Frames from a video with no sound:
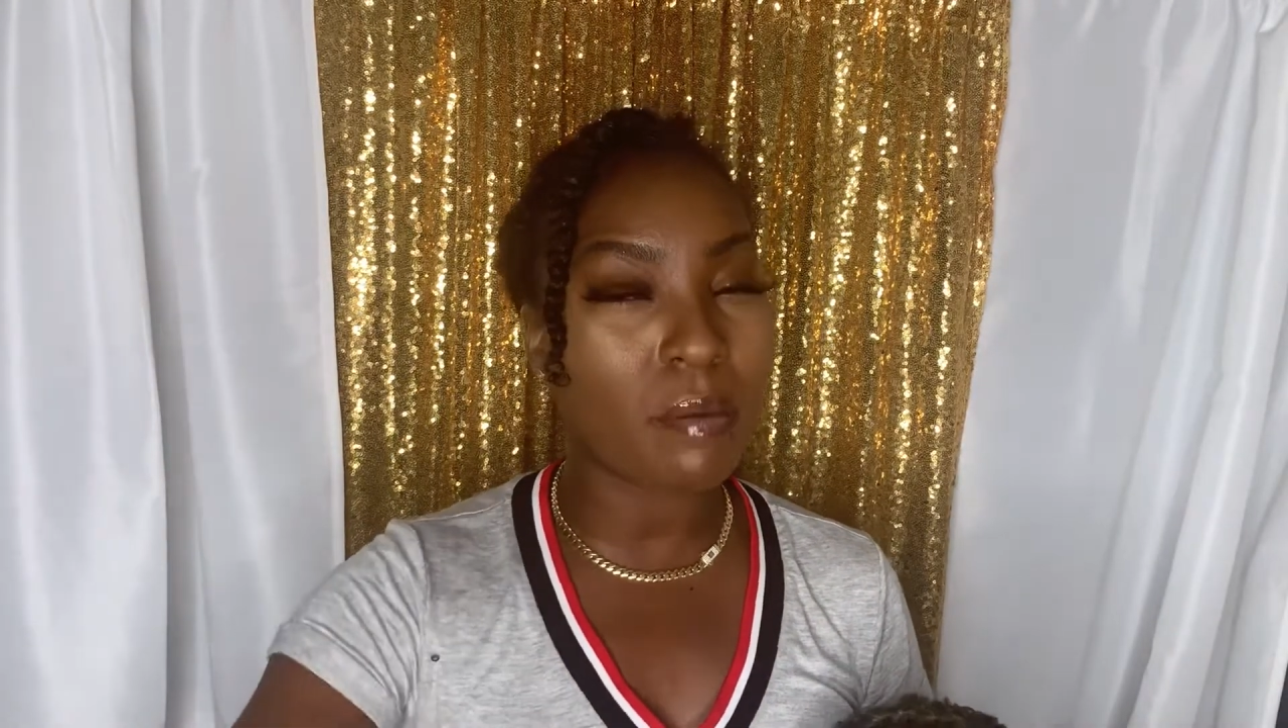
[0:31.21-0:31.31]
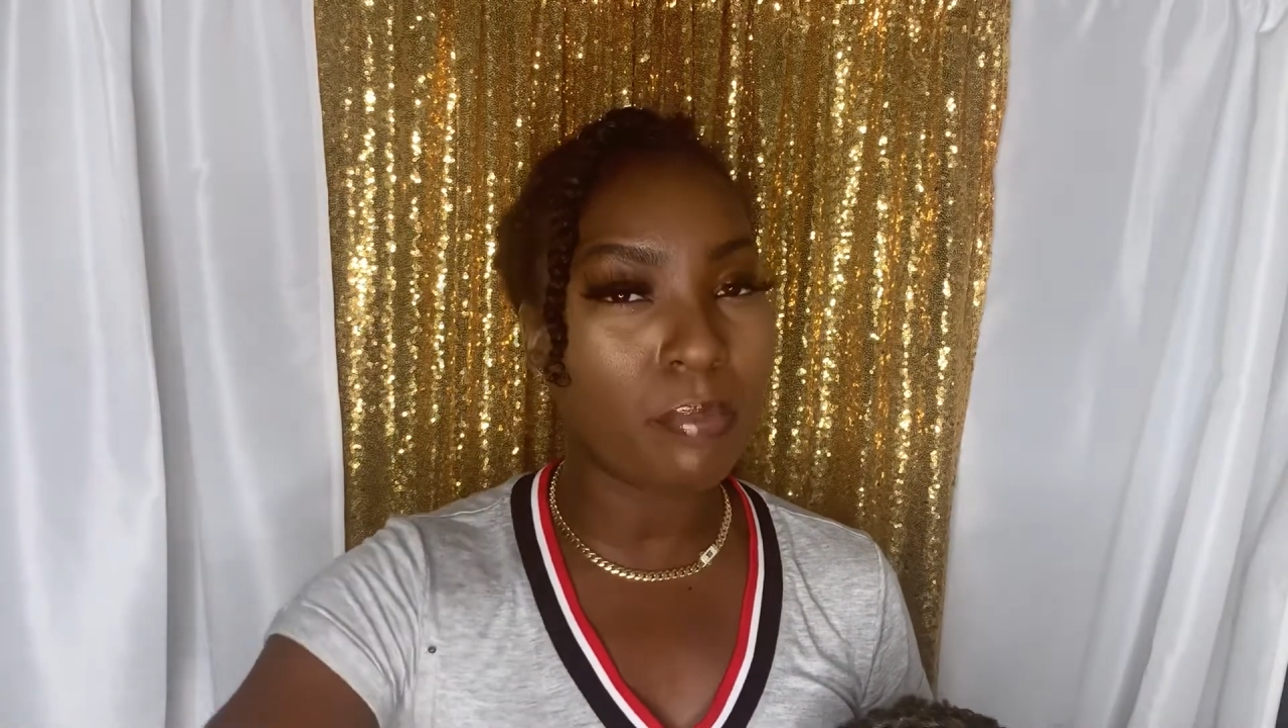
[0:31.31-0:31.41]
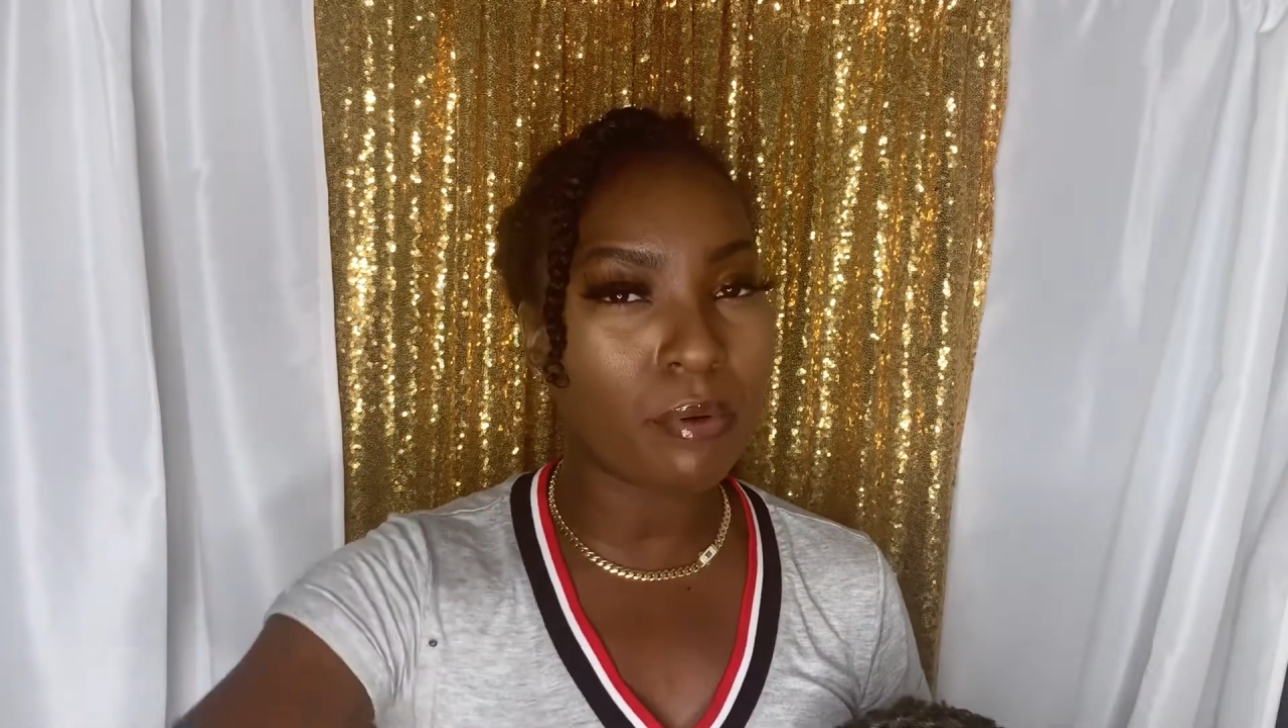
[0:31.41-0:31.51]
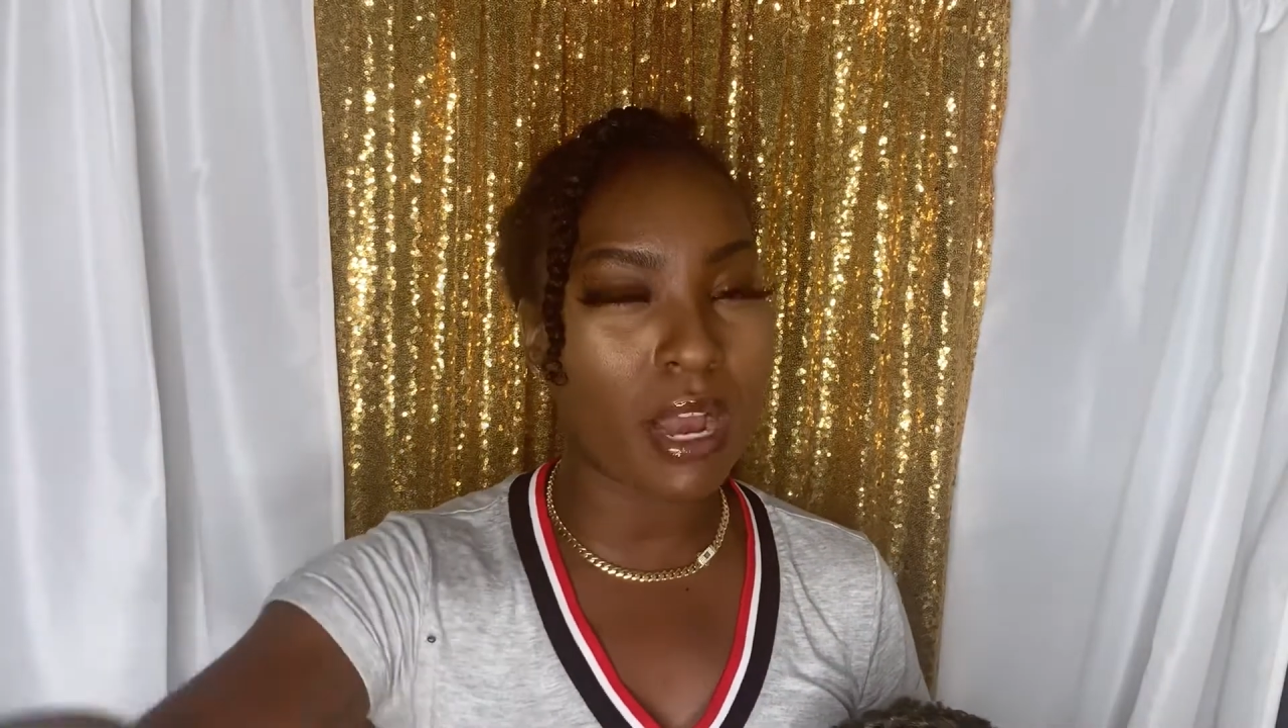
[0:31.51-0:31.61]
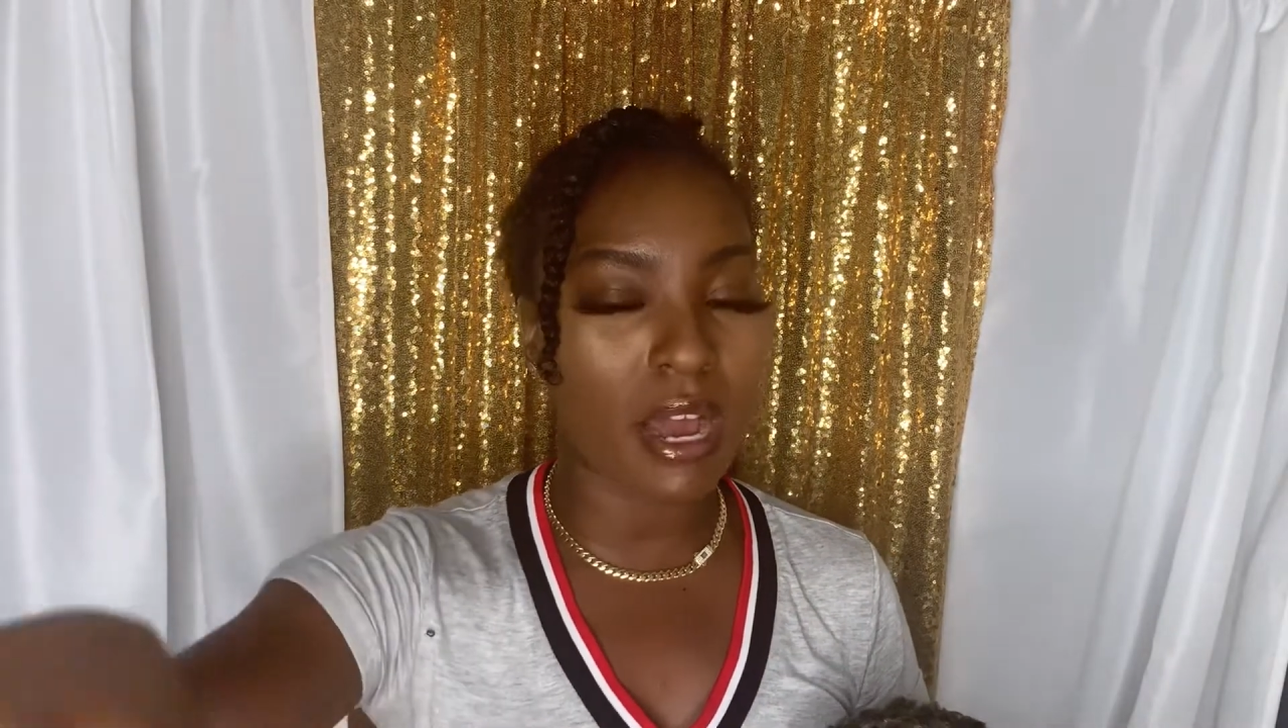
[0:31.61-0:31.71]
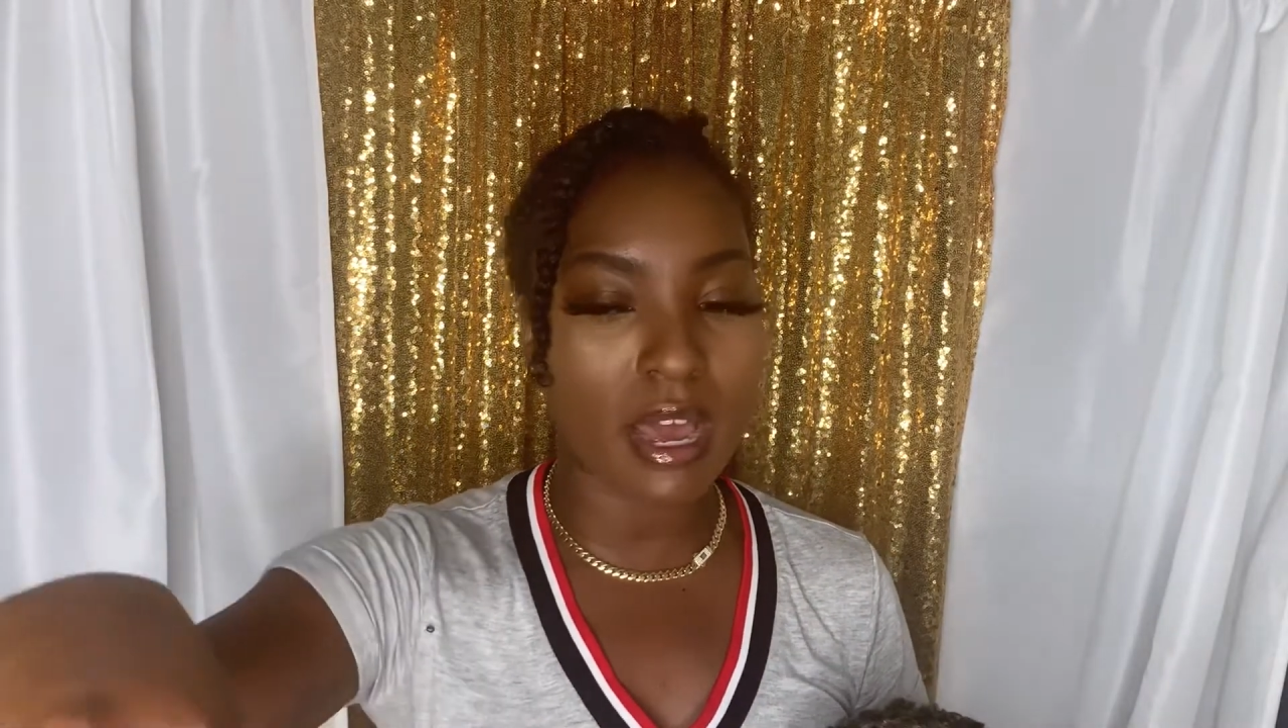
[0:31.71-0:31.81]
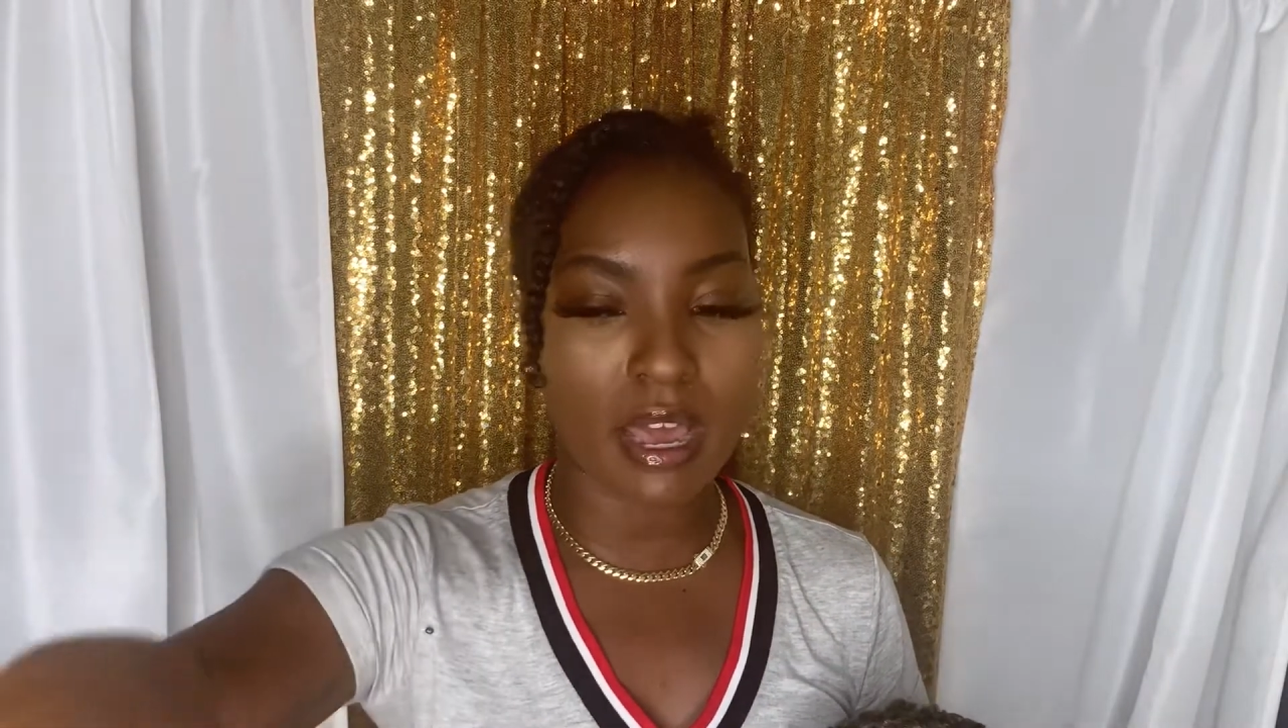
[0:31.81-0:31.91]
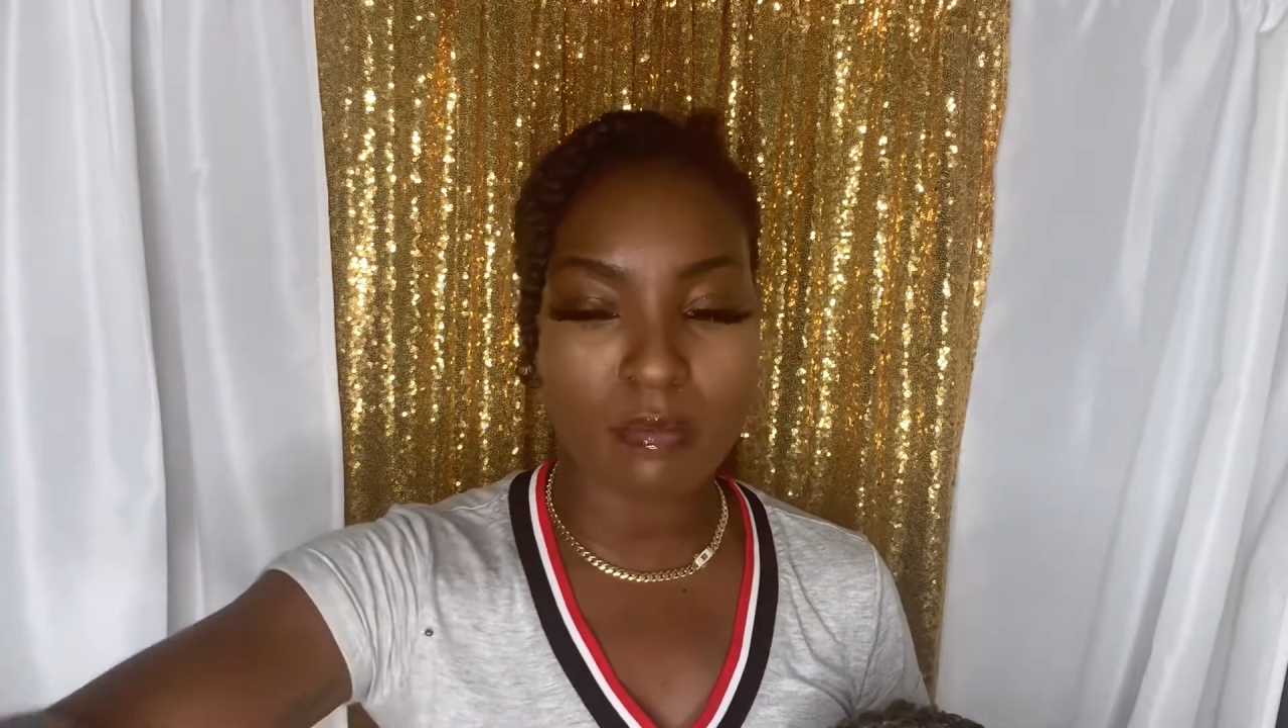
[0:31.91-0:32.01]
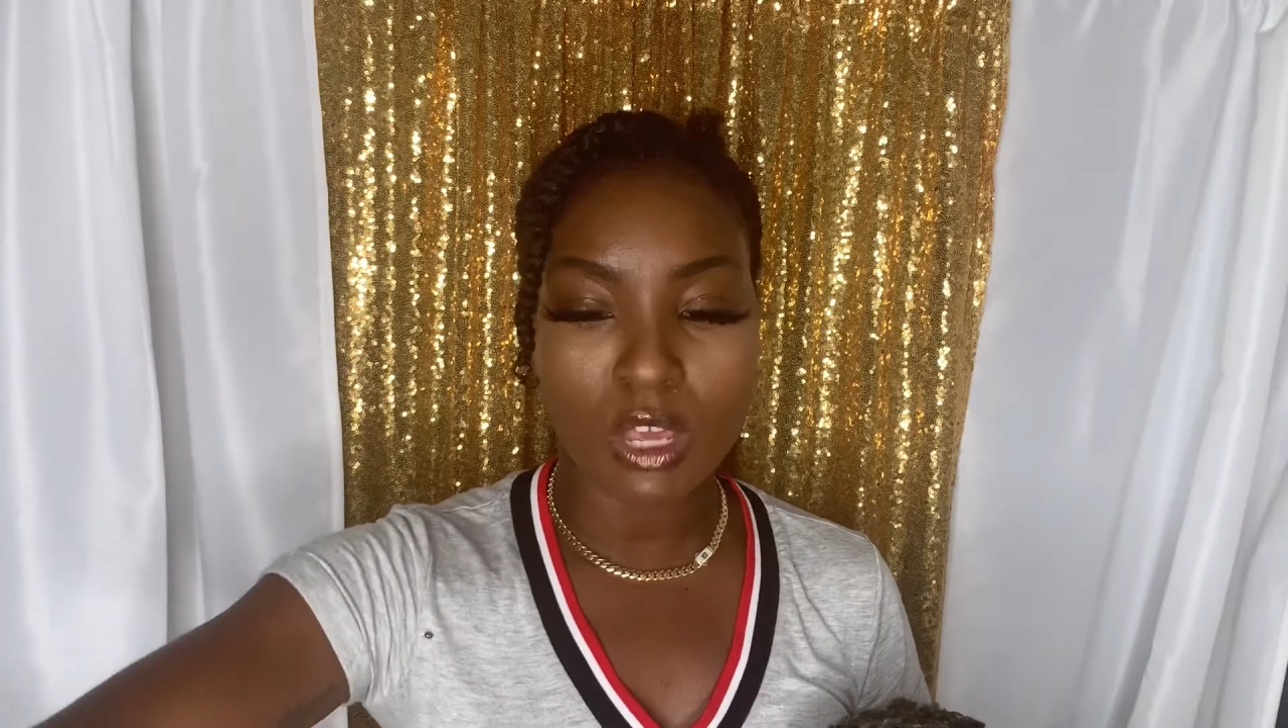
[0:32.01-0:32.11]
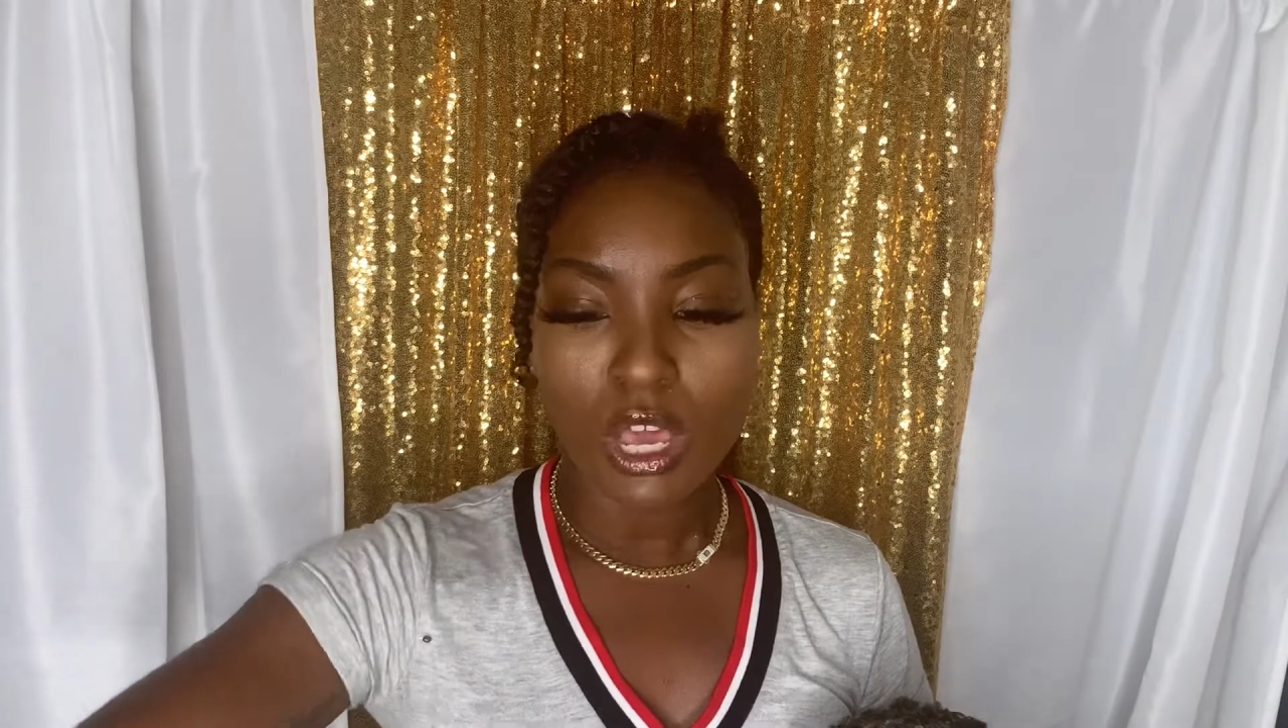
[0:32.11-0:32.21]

Prime.